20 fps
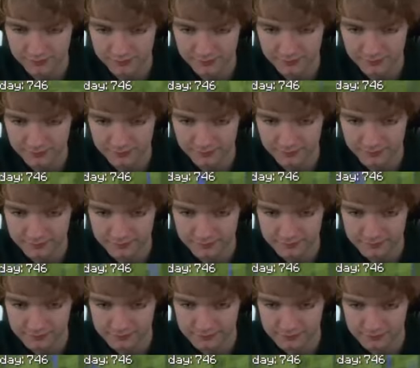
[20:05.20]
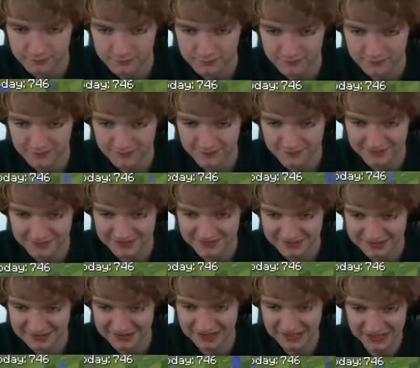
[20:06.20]
Boy, oh boy.
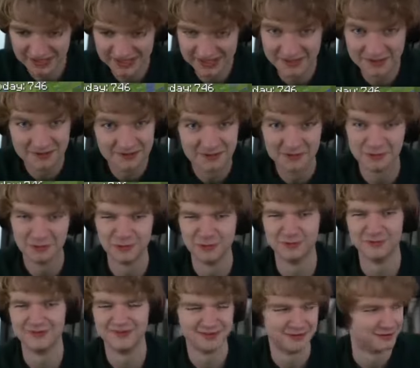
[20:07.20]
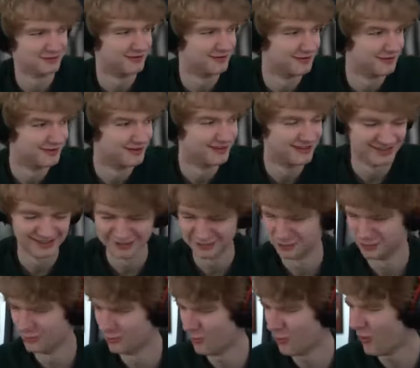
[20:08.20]
Aaron, you're such a great man.
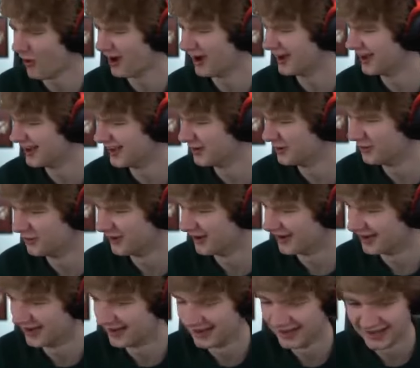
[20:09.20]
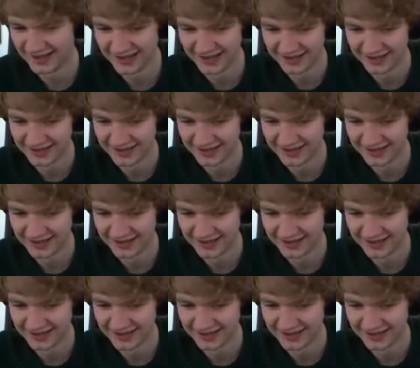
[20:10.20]
Such a good guy with much